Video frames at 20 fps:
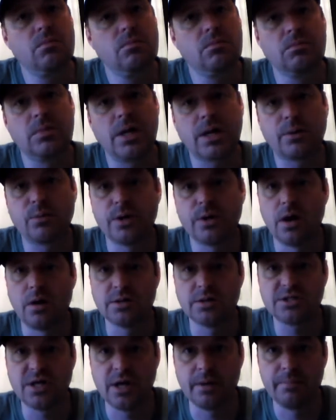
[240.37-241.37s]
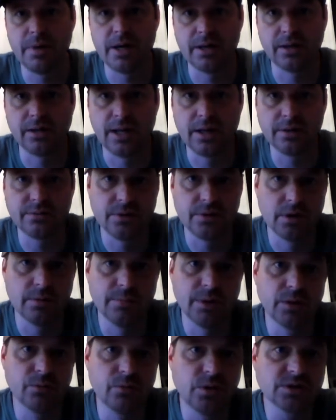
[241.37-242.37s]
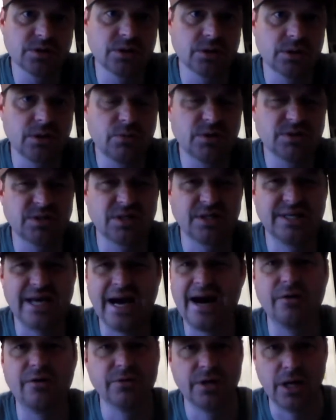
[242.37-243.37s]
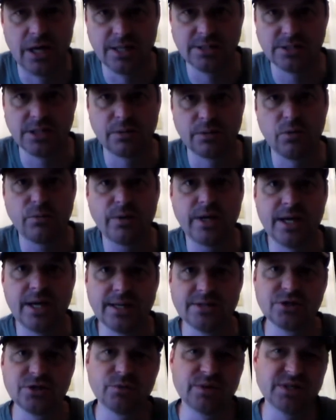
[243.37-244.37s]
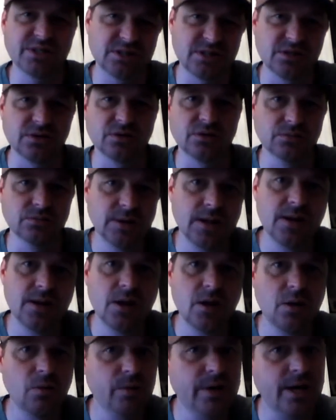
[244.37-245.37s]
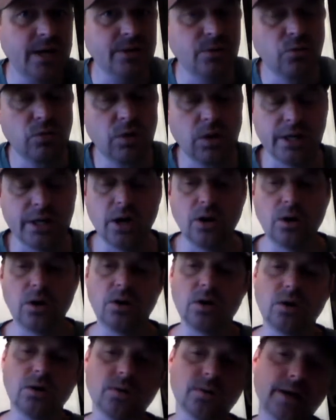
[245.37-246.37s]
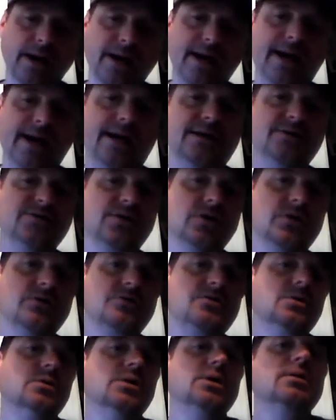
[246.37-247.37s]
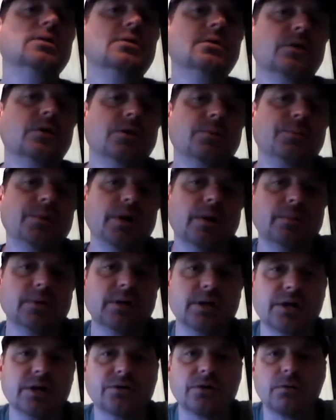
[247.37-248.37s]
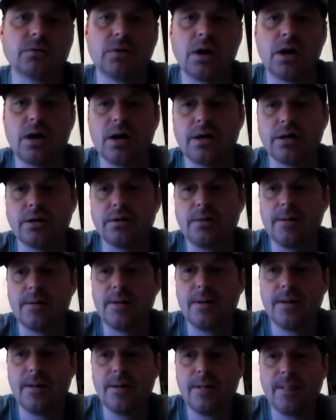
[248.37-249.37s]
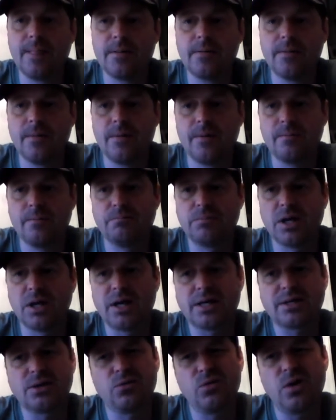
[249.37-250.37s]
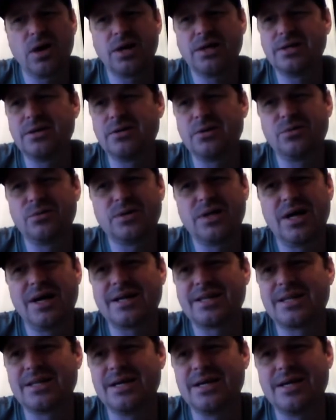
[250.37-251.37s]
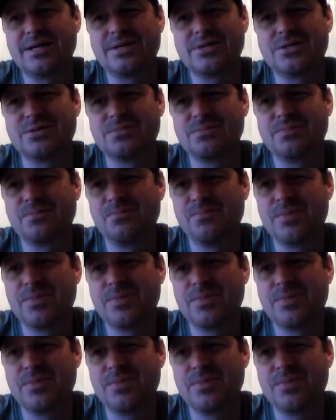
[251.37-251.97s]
like, we always had metal out there, but it wasn't galvanized like what we had. So we had to really haul ass into it, to be able to get the grind. But like there were a lot of things,